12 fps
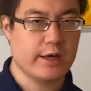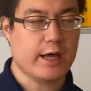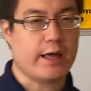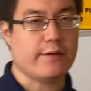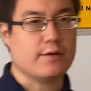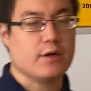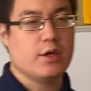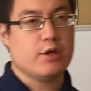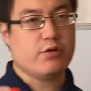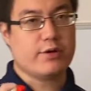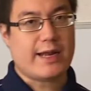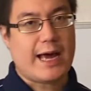And
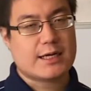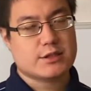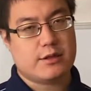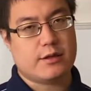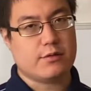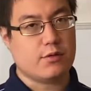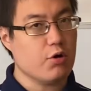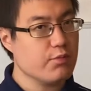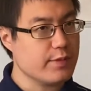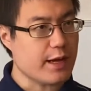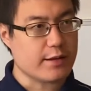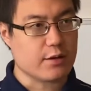you can actually
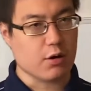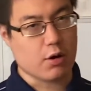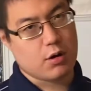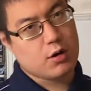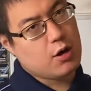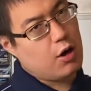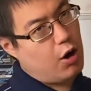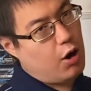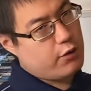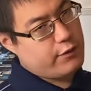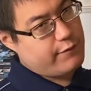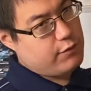L'Hopital
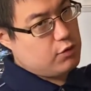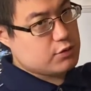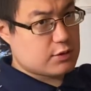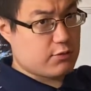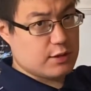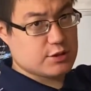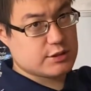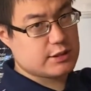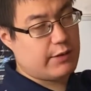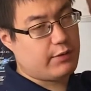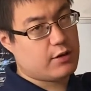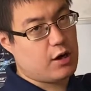all of those questions
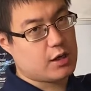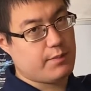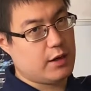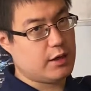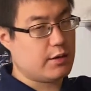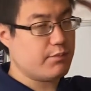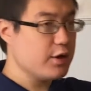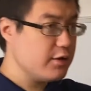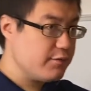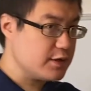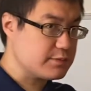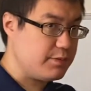that we talked about in the
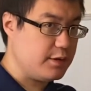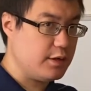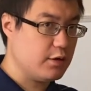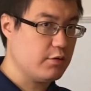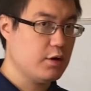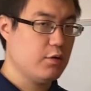previous video